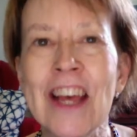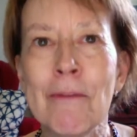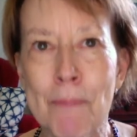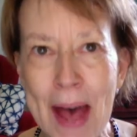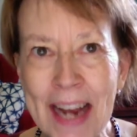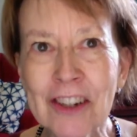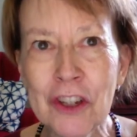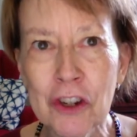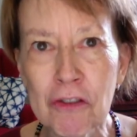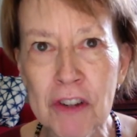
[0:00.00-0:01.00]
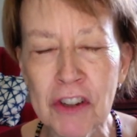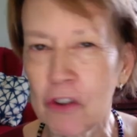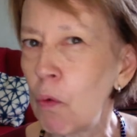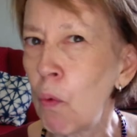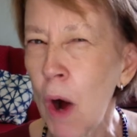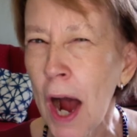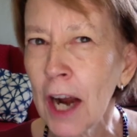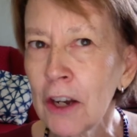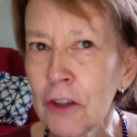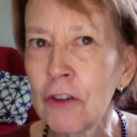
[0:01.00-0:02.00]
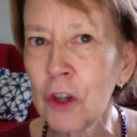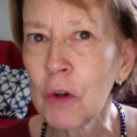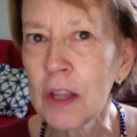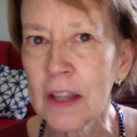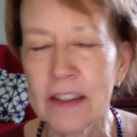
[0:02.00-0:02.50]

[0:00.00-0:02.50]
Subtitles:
back to your vision. Why are you doing this?